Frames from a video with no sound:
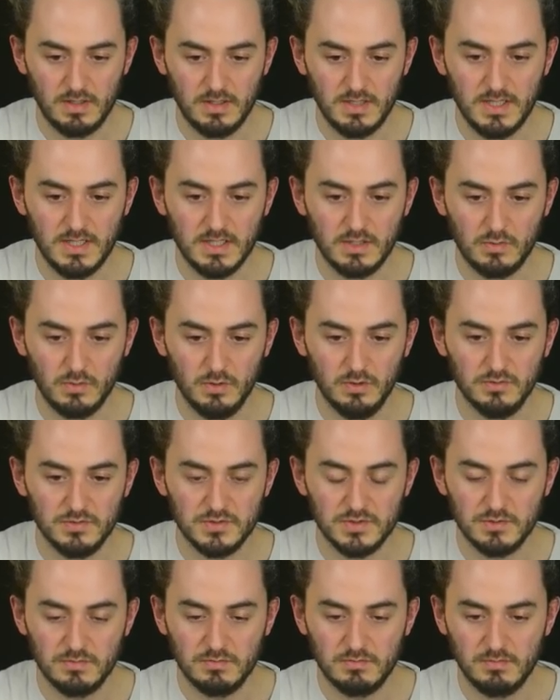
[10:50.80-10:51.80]

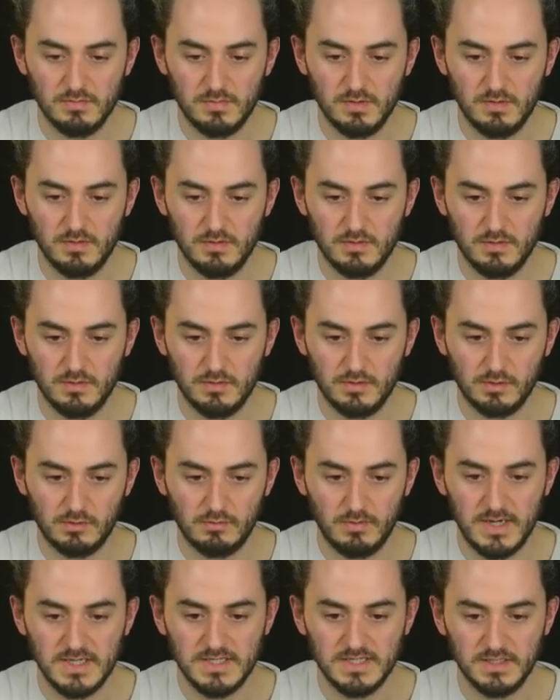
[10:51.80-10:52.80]
equals the
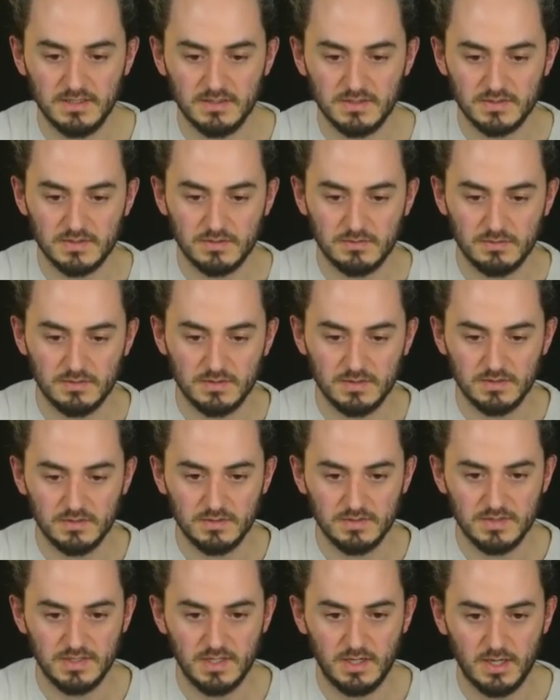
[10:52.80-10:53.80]
gradient
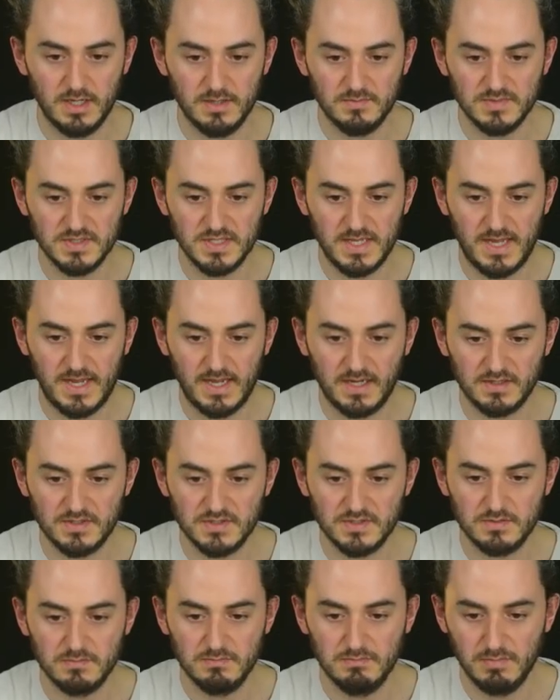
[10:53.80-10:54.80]
times
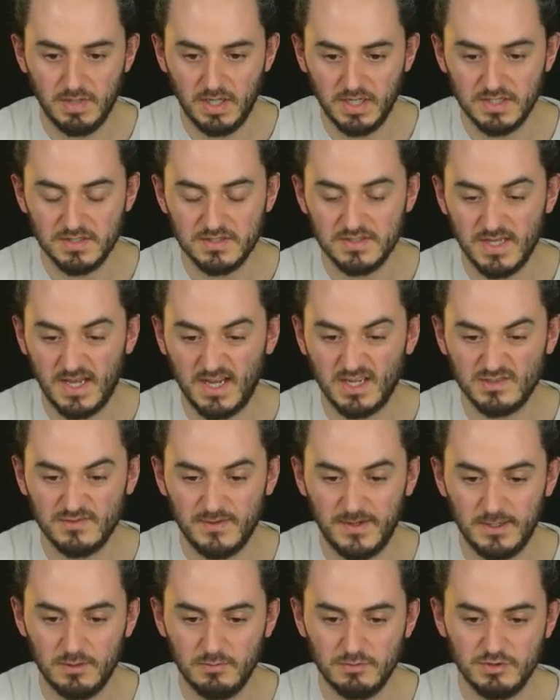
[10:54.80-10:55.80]
x minus the x
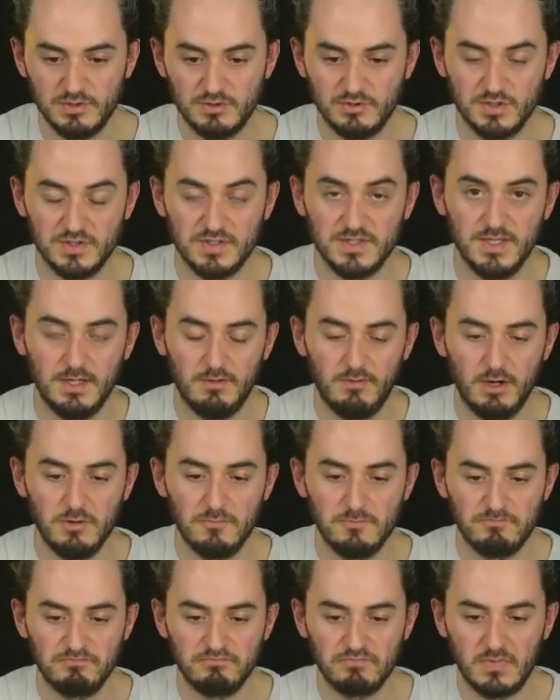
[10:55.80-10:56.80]
value, which is just 0.
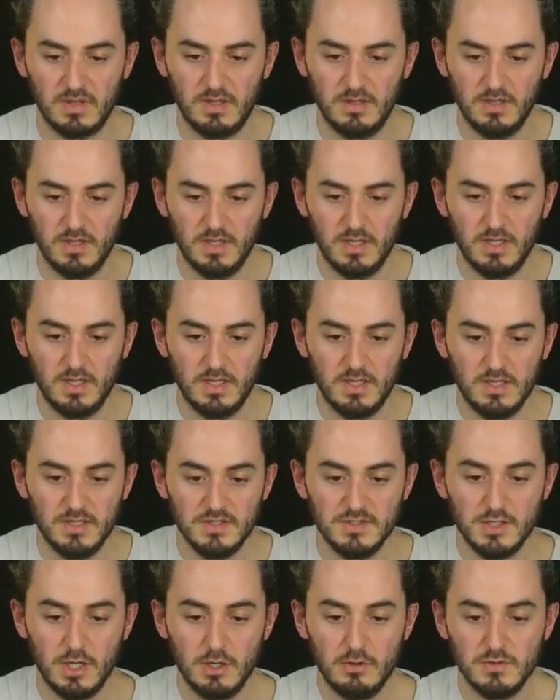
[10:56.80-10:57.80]

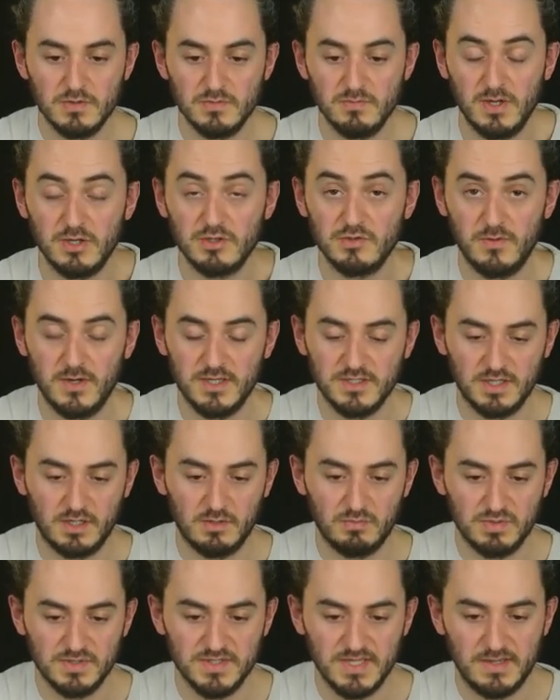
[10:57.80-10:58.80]
So there's a bunch of ways I
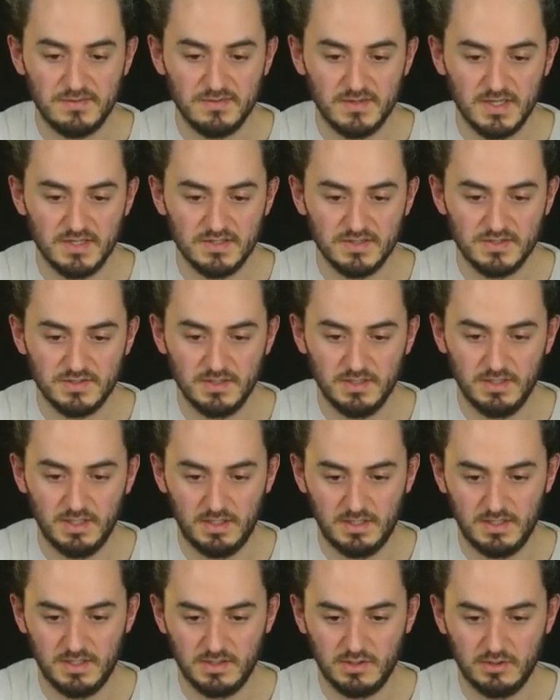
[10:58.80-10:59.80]
could present this.
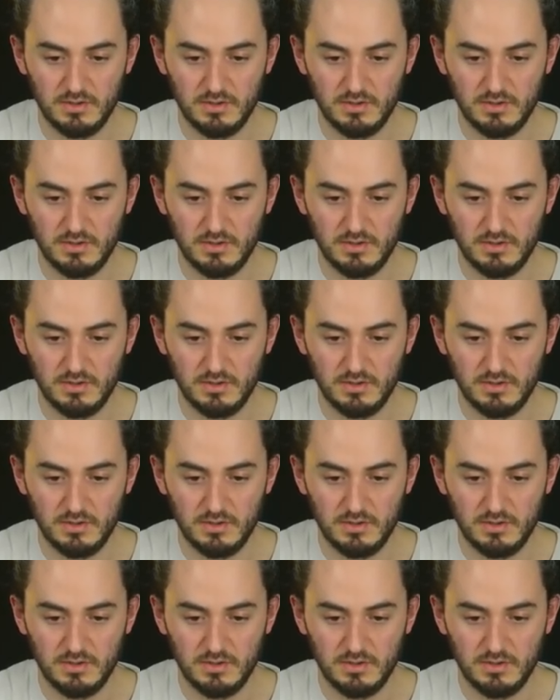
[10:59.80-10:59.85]
It